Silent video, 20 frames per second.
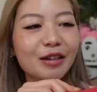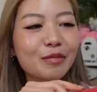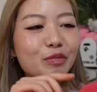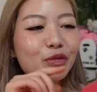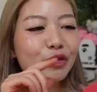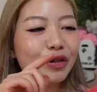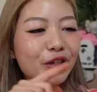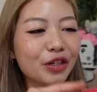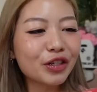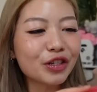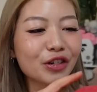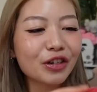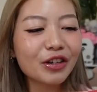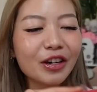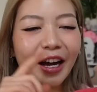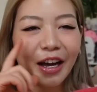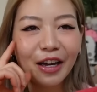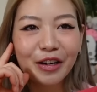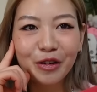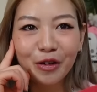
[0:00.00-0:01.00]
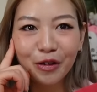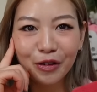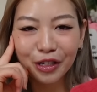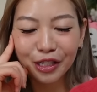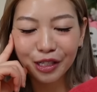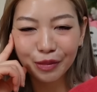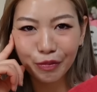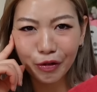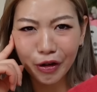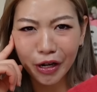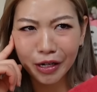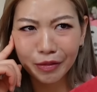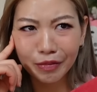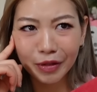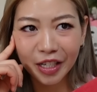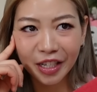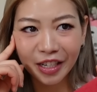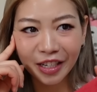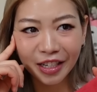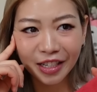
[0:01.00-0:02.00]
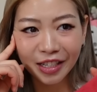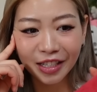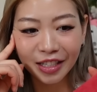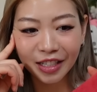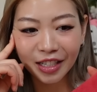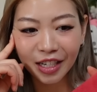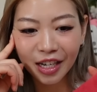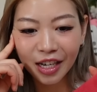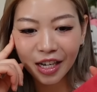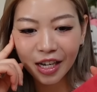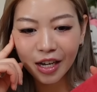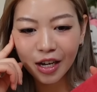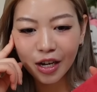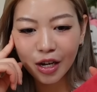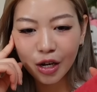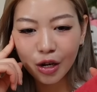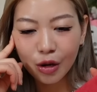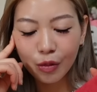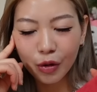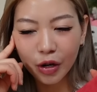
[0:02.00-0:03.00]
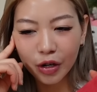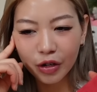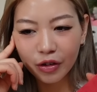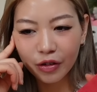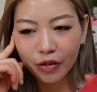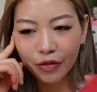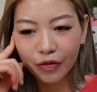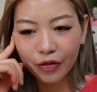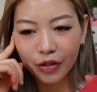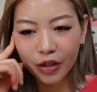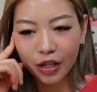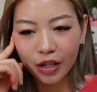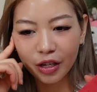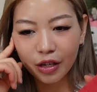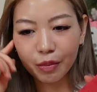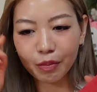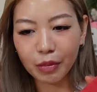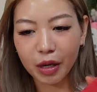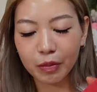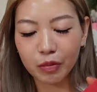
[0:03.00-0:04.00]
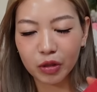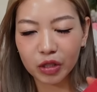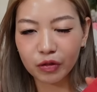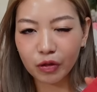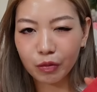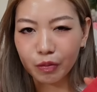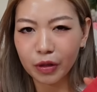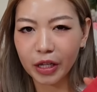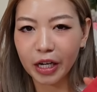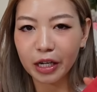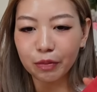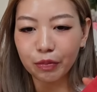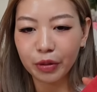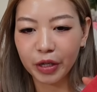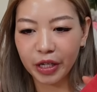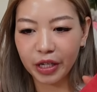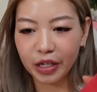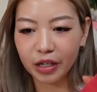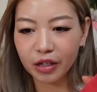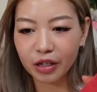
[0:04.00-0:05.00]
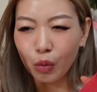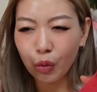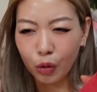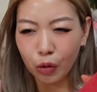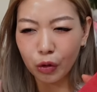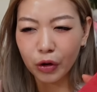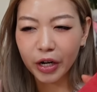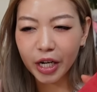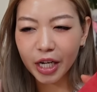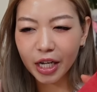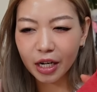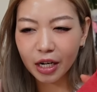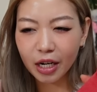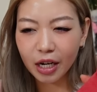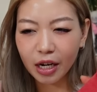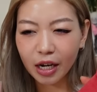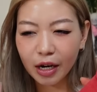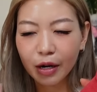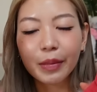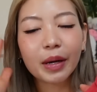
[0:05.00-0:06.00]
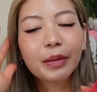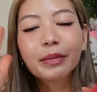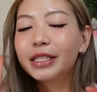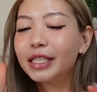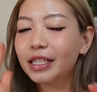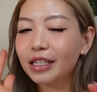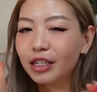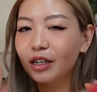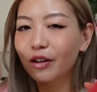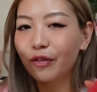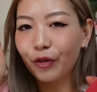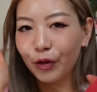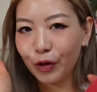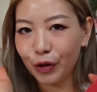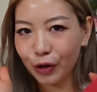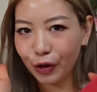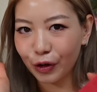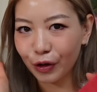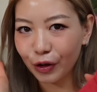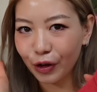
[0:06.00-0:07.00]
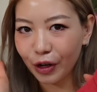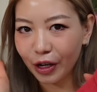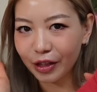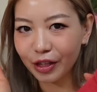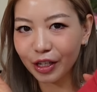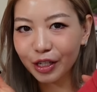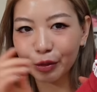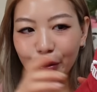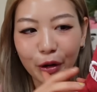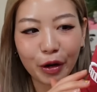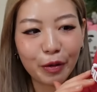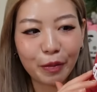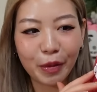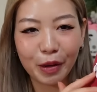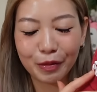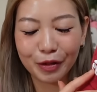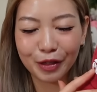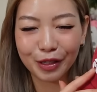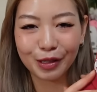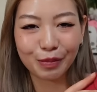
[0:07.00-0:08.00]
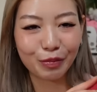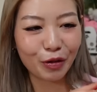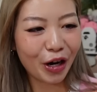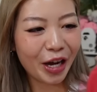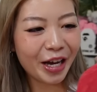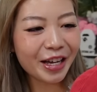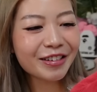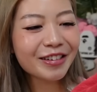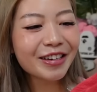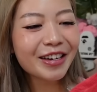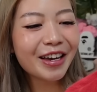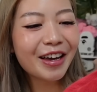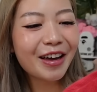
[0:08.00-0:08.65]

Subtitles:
I'm pretty sure I know this brand because one of the members from Blackpink wore it. I remember seeing a photo and that's why I remember this brand.